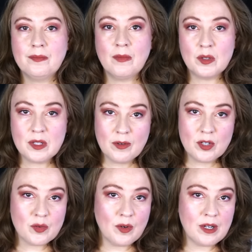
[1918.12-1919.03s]
Most of them are
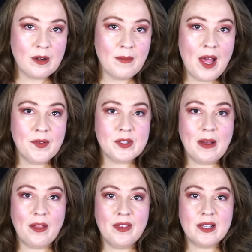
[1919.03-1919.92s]
just running their mouths
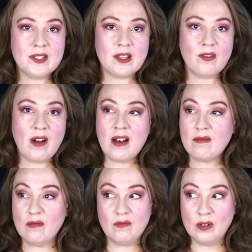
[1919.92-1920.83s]
about things that they're not
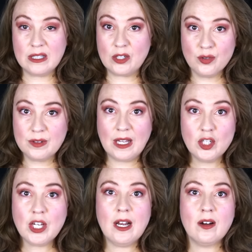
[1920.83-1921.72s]
really truly
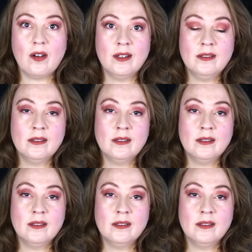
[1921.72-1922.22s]
educated on.